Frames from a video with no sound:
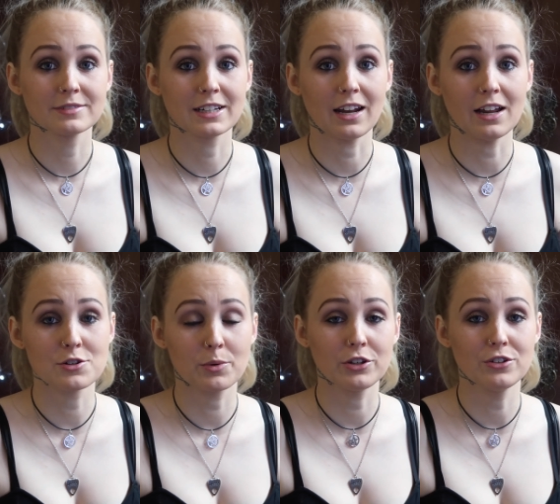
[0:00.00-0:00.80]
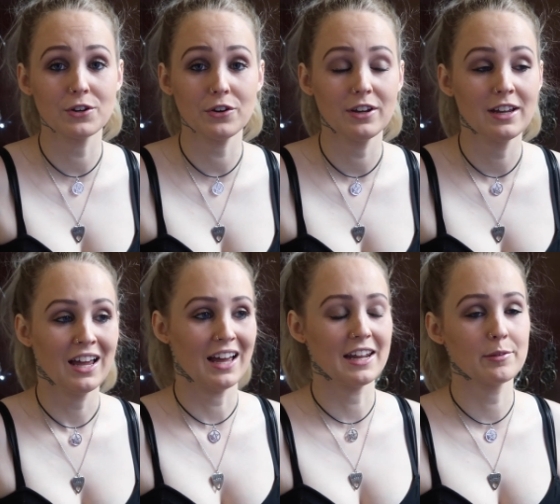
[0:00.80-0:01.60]
Can I do what you do?
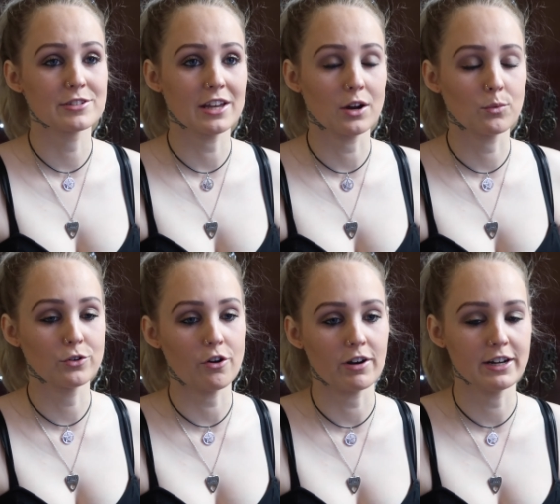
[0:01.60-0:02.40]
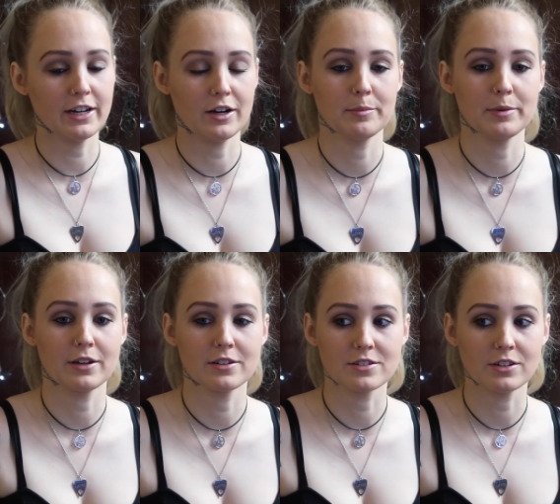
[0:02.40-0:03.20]
And he was like, well, not right now
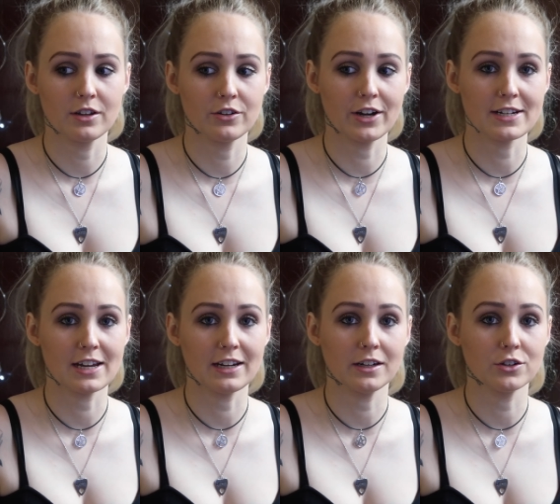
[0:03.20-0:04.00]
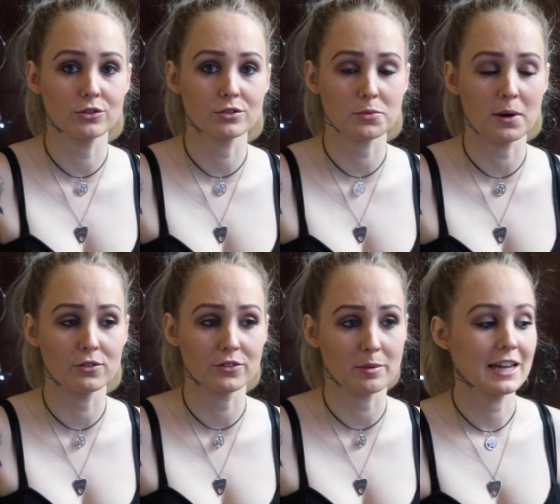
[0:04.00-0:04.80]
because you're 18 and you look
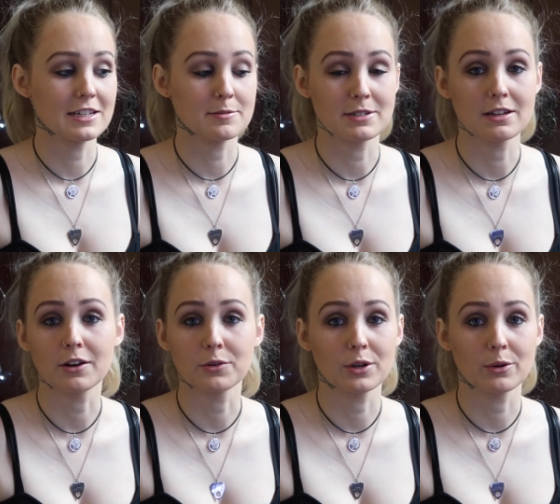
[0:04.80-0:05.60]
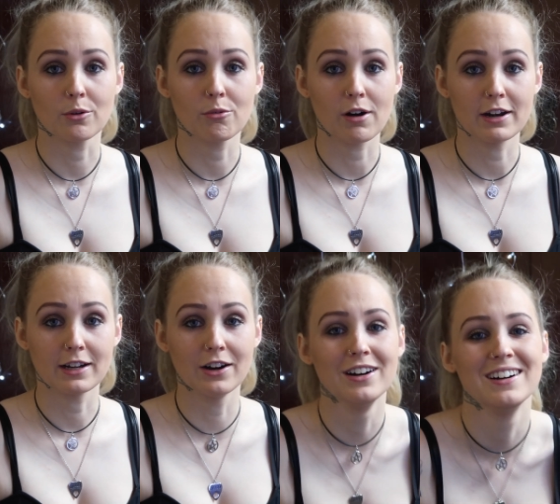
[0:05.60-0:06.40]
12 and I'm scared to be tattooing you at all right
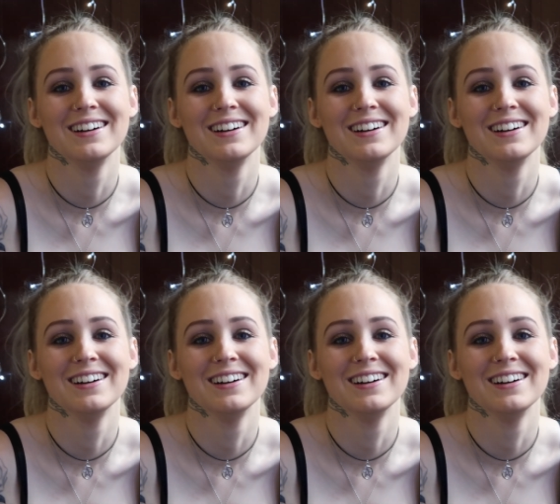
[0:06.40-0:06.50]
now.